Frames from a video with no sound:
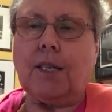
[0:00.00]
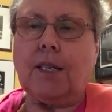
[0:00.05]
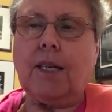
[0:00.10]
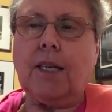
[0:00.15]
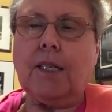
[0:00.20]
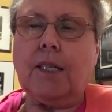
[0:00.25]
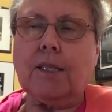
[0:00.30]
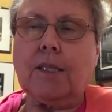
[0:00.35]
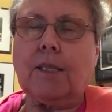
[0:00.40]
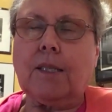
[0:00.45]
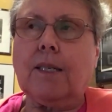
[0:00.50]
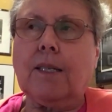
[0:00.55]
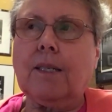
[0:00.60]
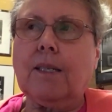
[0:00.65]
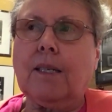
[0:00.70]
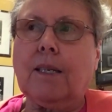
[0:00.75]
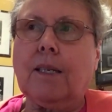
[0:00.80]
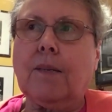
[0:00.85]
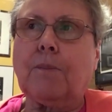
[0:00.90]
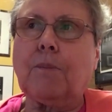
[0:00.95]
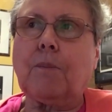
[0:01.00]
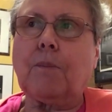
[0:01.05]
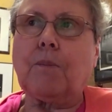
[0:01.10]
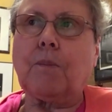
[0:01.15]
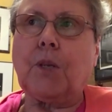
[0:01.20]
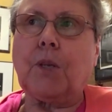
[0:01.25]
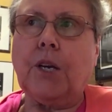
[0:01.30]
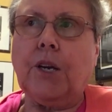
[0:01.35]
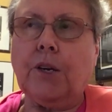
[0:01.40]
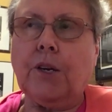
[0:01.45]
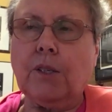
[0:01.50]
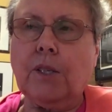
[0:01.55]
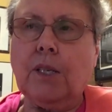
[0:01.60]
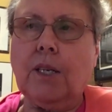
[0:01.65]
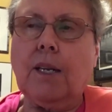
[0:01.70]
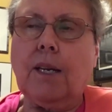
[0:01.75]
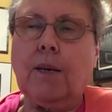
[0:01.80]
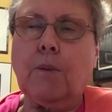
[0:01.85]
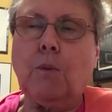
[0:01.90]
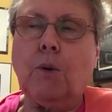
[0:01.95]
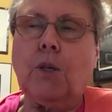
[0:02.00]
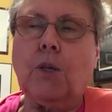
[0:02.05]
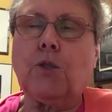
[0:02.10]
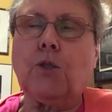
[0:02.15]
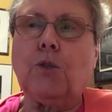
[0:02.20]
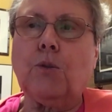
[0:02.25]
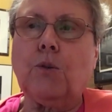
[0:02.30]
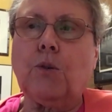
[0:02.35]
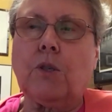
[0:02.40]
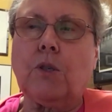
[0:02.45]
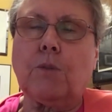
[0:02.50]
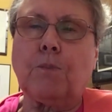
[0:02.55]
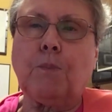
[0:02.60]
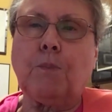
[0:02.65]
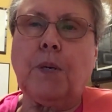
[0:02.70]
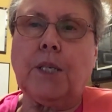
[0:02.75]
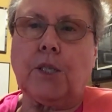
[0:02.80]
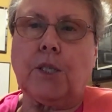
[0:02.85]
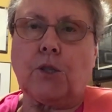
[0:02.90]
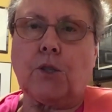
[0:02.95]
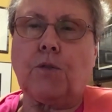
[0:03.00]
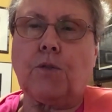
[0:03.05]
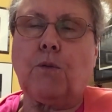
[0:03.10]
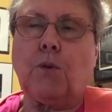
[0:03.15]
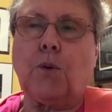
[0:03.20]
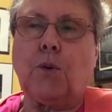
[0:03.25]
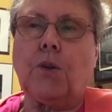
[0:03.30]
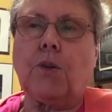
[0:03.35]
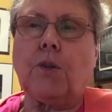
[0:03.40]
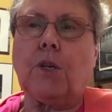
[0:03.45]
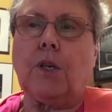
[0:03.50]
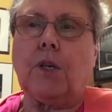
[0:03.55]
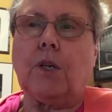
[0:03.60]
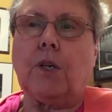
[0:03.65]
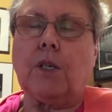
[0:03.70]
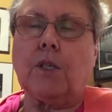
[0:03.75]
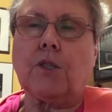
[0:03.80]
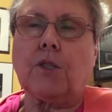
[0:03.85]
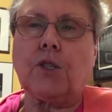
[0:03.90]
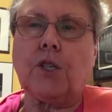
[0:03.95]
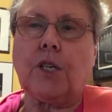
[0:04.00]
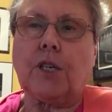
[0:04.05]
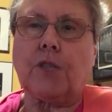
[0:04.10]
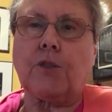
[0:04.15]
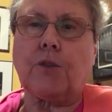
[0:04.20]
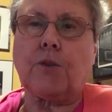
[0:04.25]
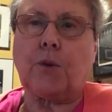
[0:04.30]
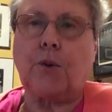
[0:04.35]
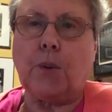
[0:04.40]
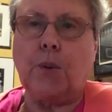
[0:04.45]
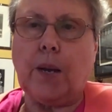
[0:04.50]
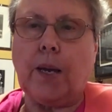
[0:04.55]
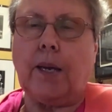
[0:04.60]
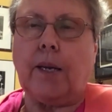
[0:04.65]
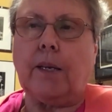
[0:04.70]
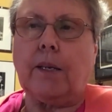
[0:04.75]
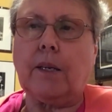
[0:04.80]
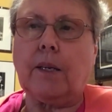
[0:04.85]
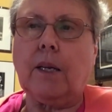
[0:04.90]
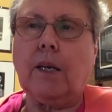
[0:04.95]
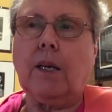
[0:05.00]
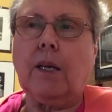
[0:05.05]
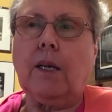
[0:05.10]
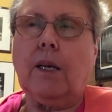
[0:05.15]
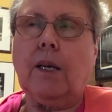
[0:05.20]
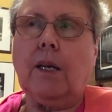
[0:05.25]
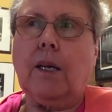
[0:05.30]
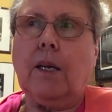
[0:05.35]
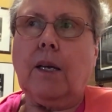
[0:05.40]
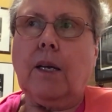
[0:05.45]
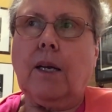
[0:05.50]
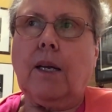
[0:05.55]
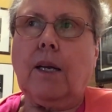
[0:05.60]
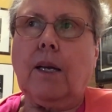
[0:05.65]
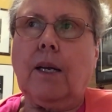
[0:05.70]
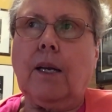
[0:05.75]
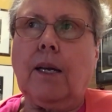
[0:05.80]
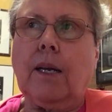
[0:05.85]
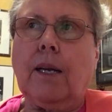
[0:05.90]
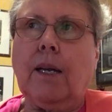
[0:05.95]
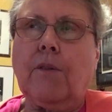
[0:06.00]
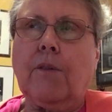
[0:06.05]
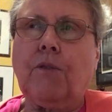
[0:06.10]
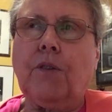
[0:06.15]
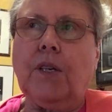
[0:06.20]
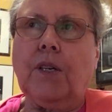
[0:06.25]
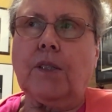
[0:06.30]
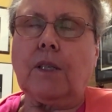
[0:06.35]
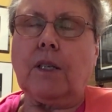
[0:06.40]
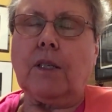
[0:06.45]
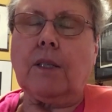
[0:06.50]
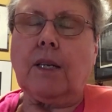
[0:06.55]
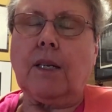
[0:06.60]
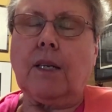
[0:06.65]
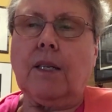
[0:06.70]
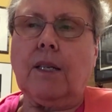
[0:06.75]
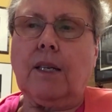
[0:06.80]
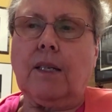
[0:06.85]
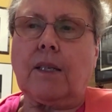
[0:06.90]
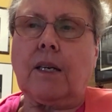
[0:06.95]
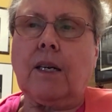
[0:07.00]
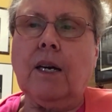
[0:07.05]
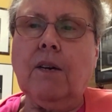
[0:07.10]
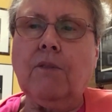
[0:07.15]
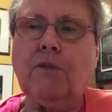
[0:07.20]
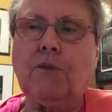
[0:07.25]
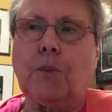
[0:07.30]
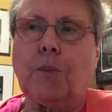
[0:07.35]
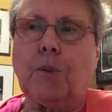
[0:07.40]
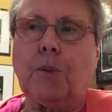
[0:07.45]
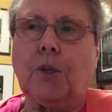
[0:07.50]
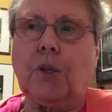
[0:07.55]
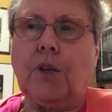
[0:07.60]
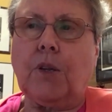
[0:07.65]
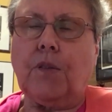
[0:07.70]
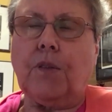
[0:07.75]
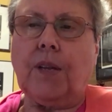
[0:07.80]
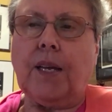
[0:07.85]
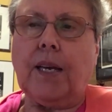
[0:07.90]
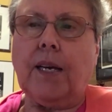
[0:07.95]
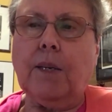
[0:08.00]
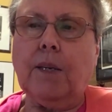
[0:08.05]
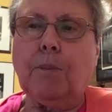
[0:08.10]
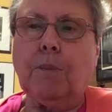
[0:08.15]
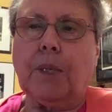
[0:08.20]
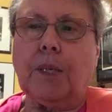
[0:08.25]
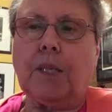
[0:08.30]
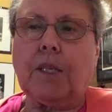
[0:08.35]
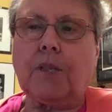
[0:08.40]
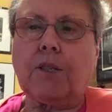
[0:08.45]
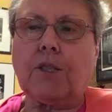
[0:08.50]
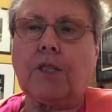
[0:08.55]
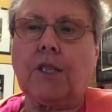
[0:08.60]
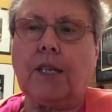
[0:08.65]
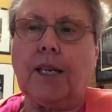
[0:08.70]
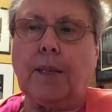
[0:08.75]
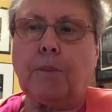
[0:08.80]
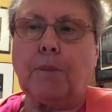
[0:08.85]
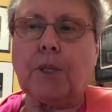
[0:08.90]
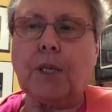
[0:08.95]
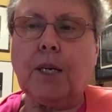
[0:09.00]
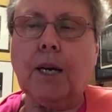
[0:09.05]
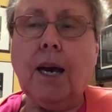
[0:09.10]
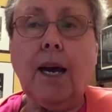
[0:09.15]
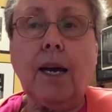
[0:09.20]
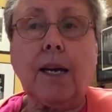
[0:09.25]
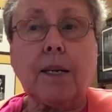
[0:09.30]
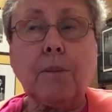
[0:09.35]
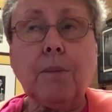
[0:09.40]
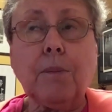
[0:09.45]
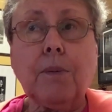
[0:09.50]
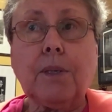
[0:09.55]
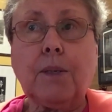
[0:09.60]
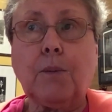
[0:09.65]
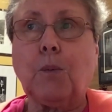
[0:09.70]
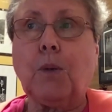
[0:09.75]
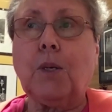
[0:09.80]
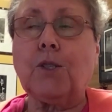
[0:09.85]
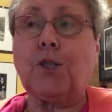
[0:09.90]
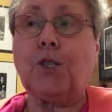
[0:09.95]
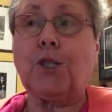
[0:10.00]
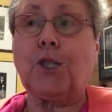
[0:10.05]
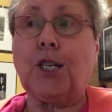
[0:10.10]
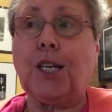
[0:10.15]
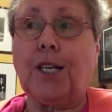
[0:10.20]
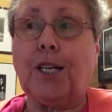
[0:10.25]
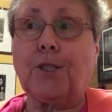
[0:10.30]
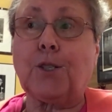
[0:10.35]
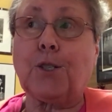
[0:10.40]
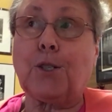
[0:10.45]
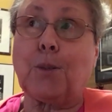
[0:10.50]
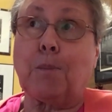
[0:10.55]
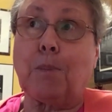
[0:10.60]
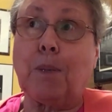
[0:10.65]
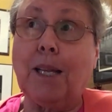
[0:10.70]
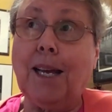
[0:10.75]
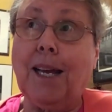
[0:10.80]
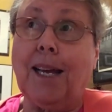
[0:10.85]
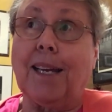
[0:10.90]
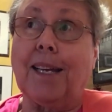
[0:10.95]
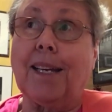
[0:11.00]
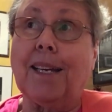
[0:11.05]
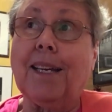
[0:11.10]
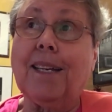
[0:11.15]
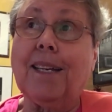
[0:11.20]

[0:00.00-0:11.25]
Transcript: and he said, Carolyn, I want you to pitch for the 6th grade. And I felt a little uncomfortable in that, but at the same time, it was a chance to play.